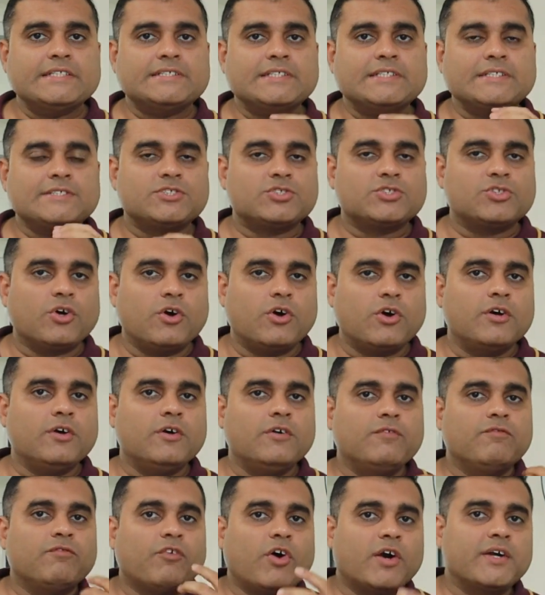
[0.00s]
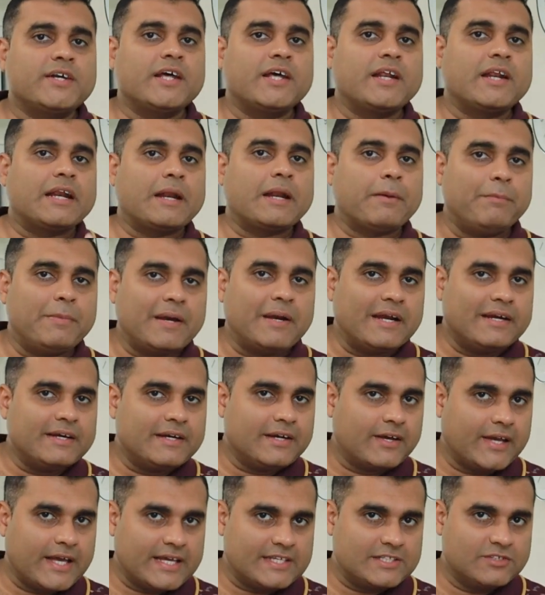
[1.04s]
is a strong water
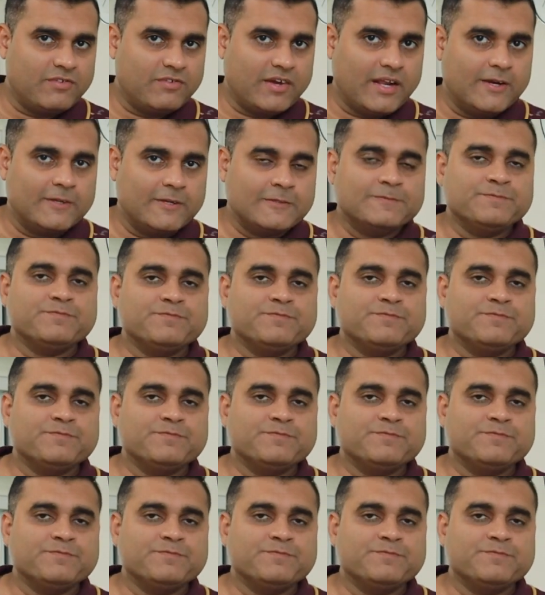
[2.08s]
repellent as well.